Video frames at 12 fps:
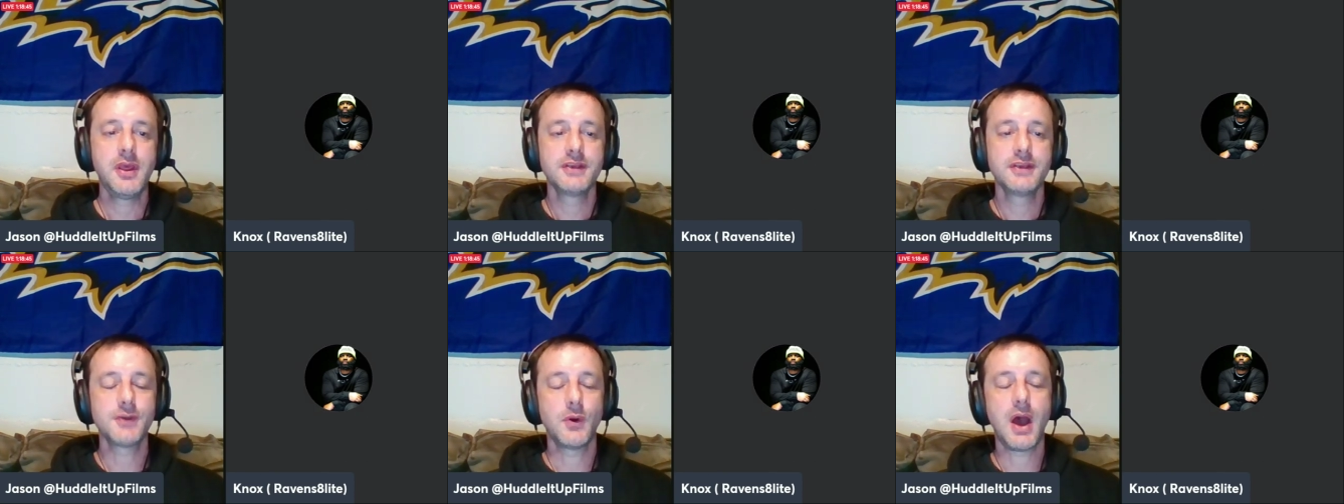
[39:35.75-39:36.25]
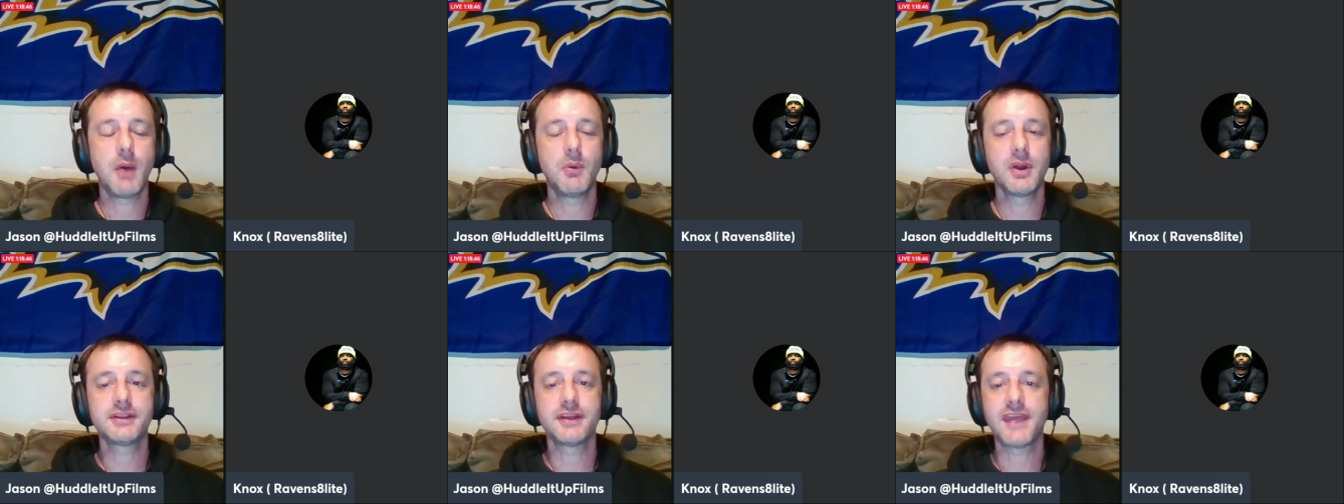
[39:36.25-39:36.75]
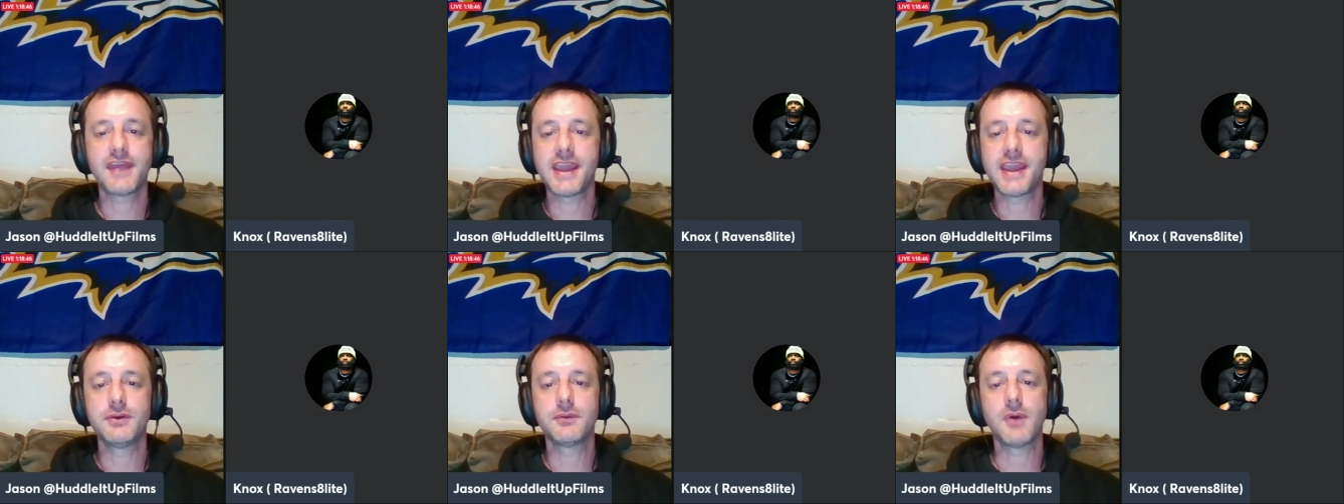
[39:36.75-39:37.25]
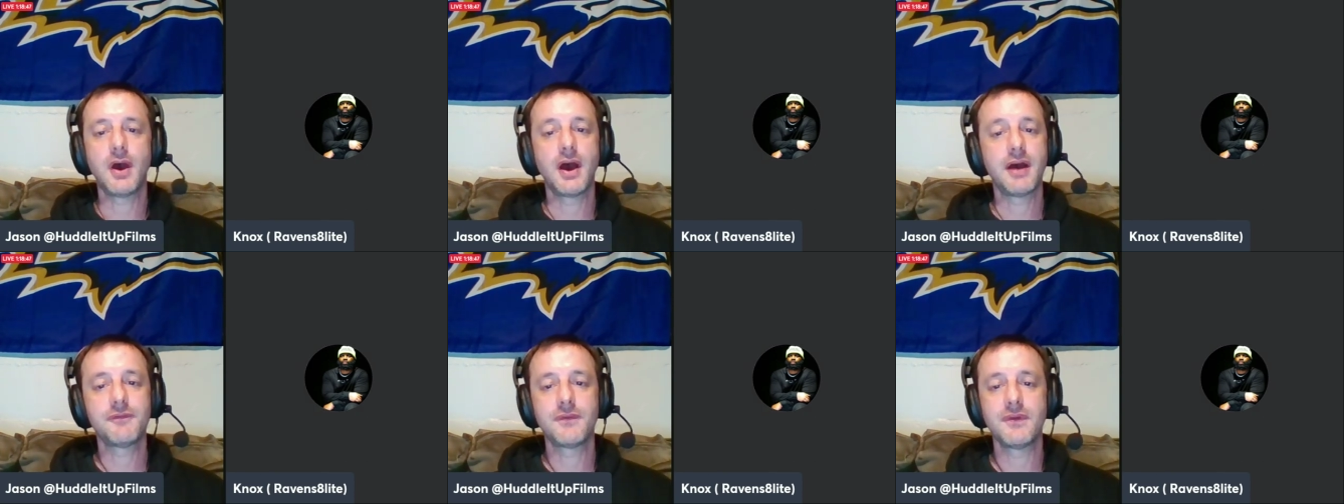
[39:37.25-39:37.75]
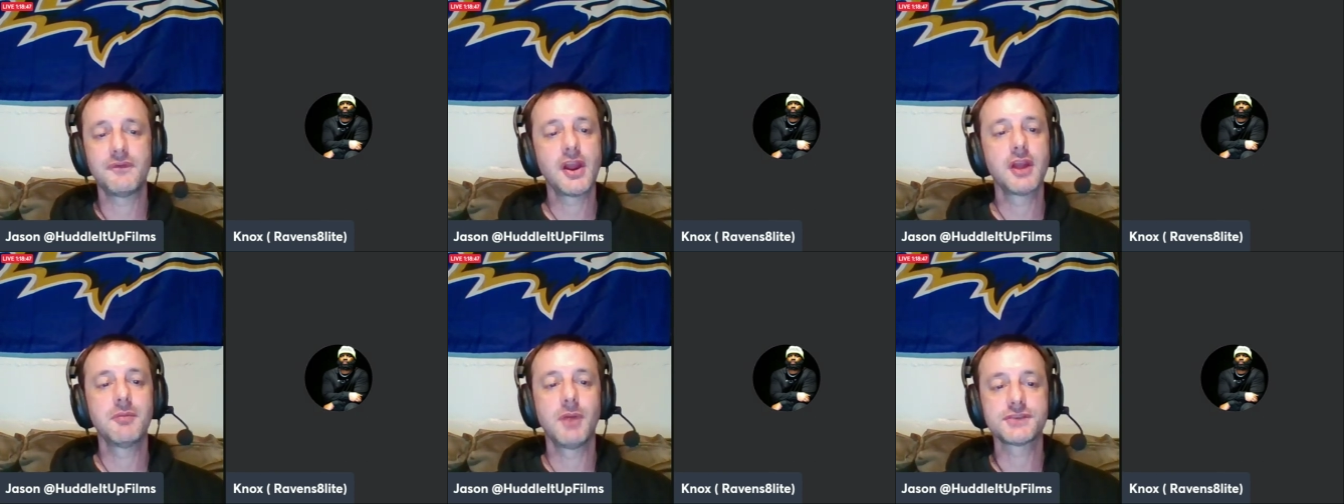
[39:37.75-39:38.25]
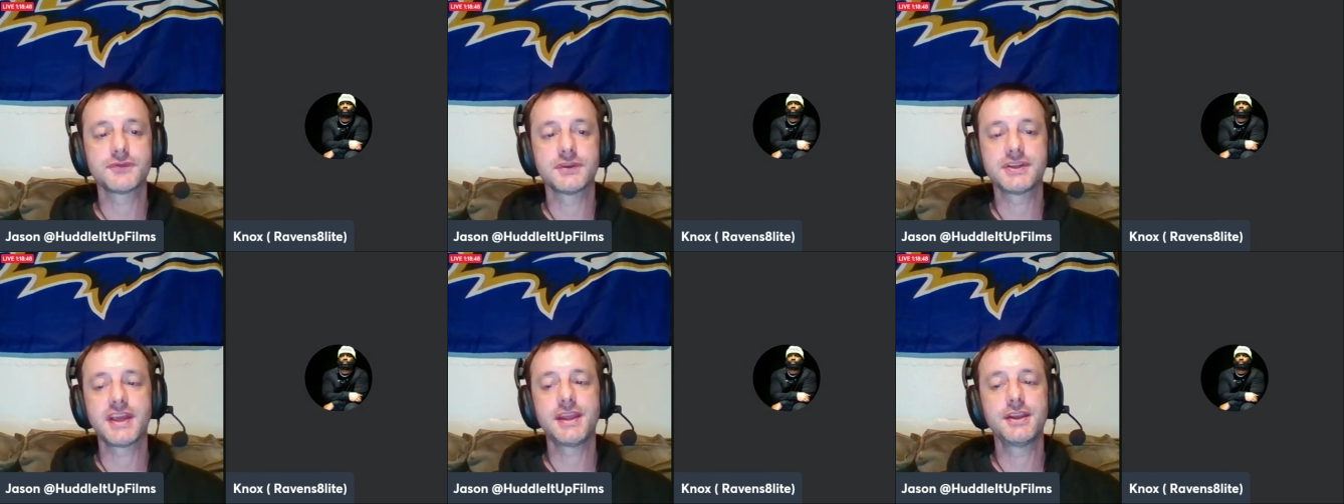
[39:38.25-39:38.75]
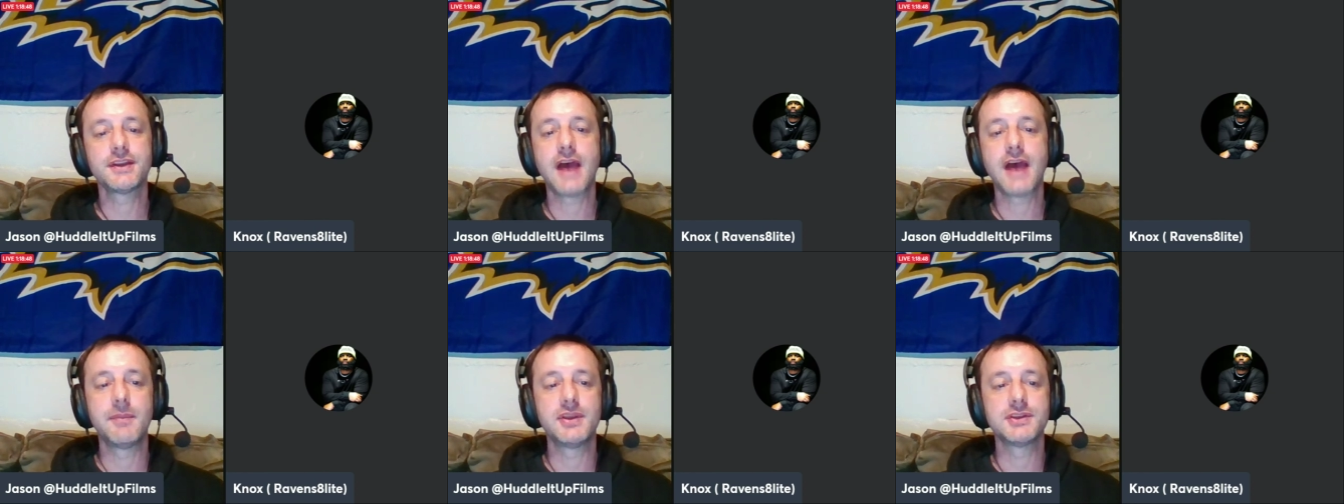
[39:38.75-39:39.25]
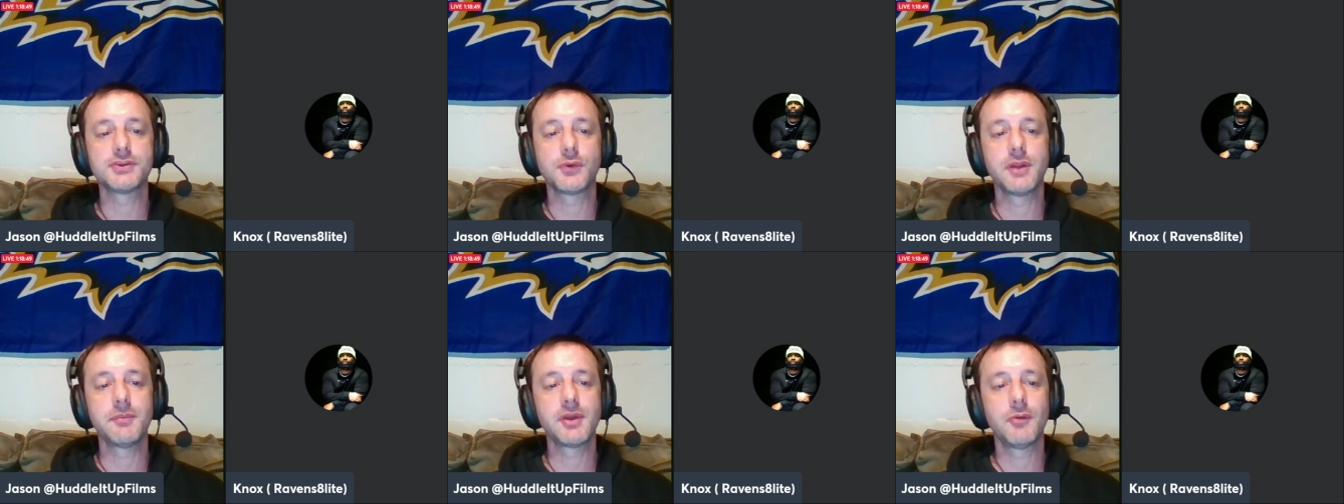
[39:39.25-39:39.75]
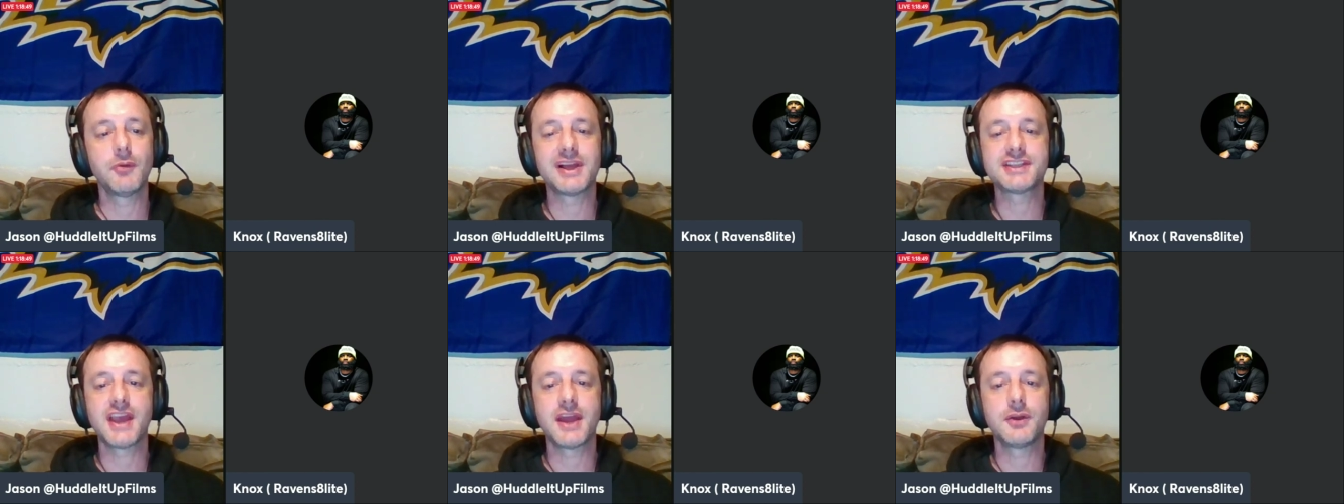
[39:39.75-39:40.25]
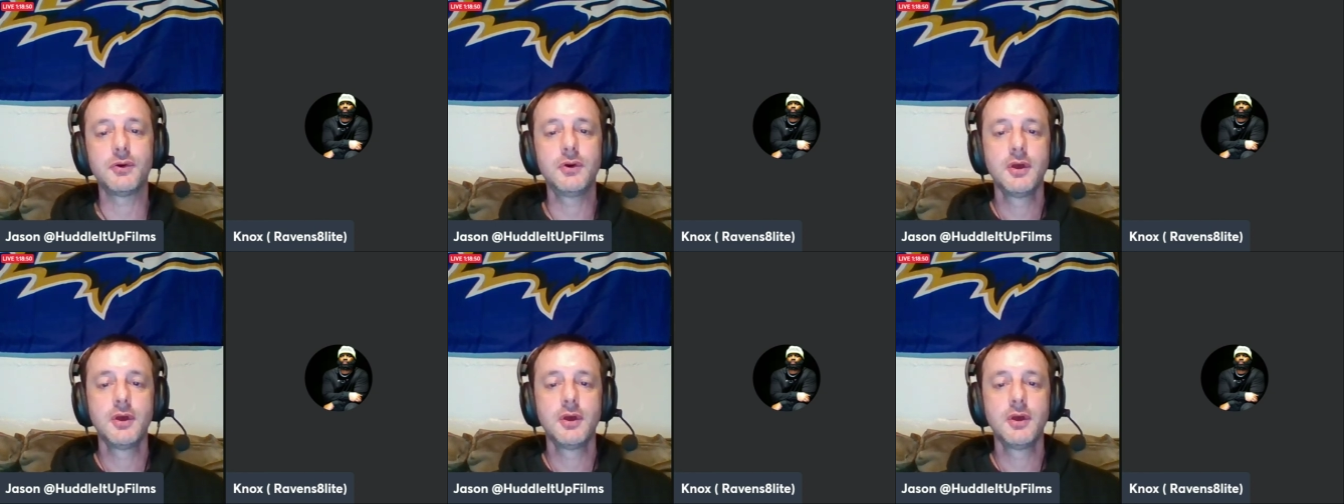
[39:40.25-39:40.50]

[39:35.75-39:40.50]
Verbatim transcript: So I wanted to thank you uh, very much for taking the time and joining me on my channel.